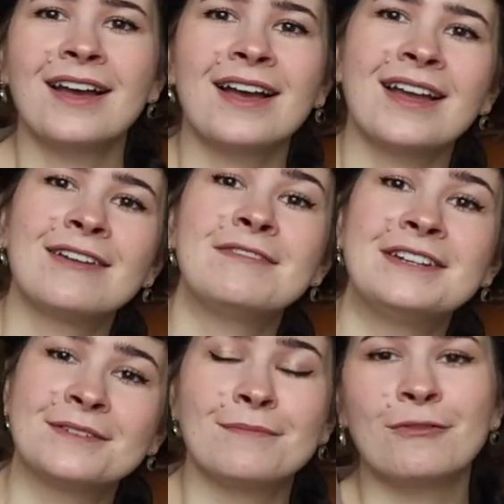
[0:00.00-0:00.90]
I
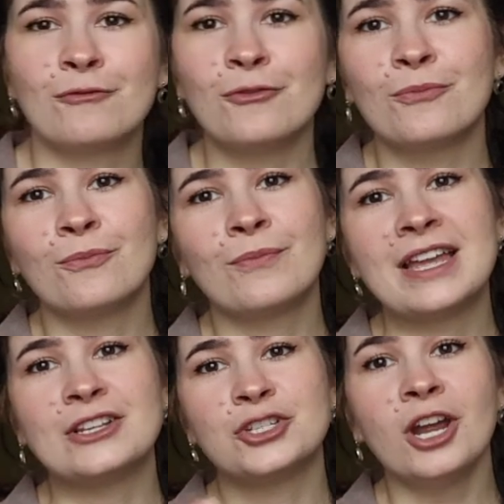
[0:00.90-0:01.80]
redid my room
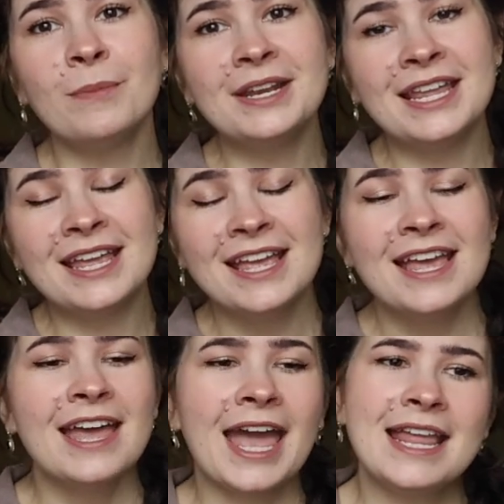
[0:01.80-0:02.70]
in Germany
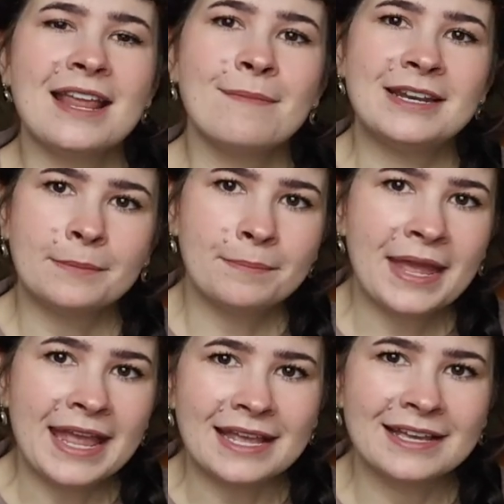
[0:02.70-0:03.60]
and I made it
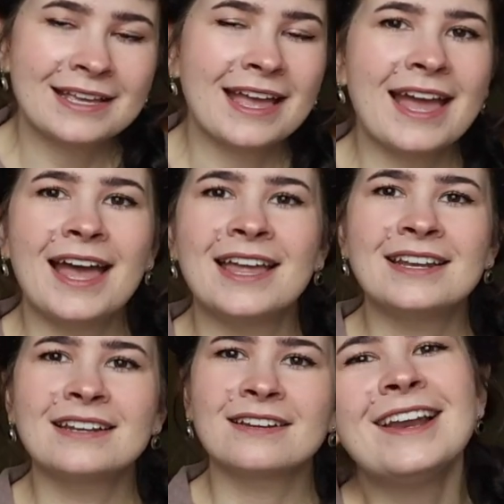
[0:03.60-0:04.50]
pink
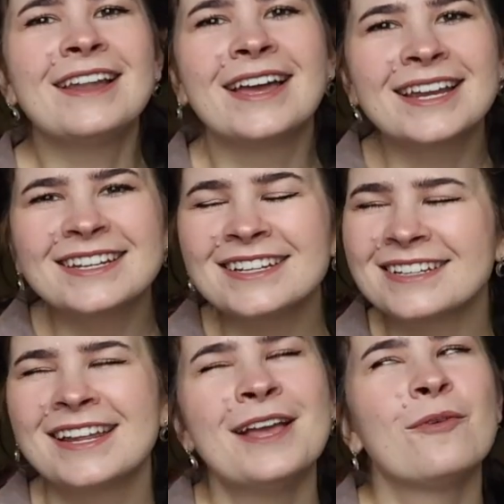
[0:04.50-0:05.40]
and I liked
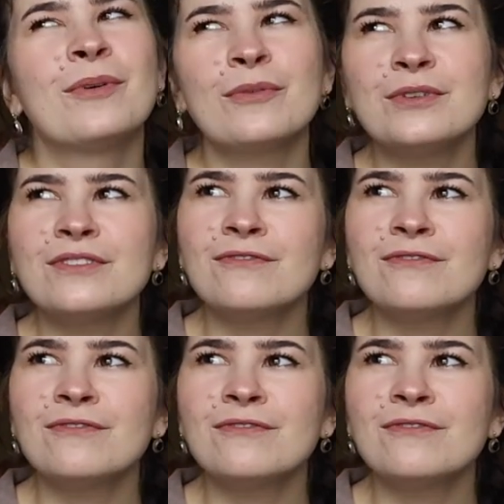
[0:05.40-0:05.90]
it. But it was a